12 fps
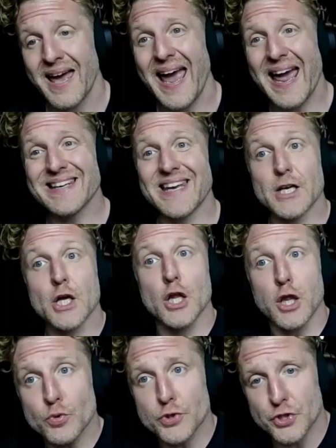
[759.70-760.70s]
and get
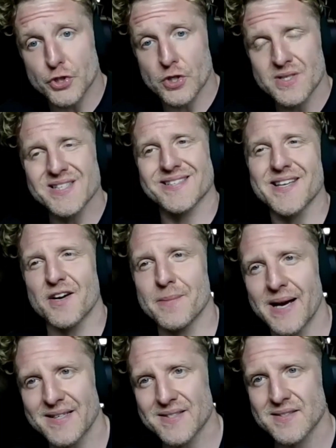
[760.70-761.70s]
closer to center
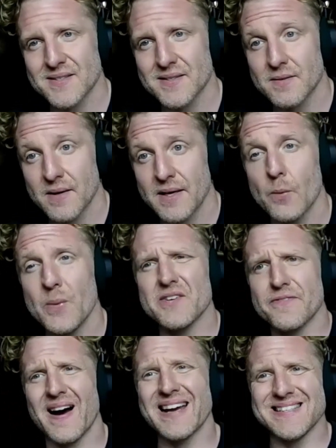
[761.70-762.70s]
mass, right? And we
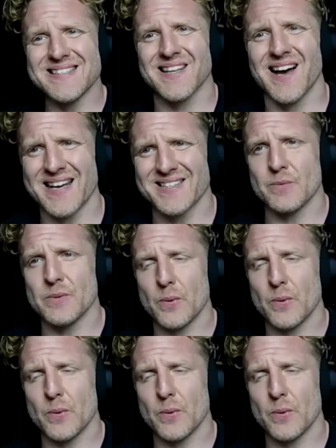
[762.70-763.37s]
define these lines.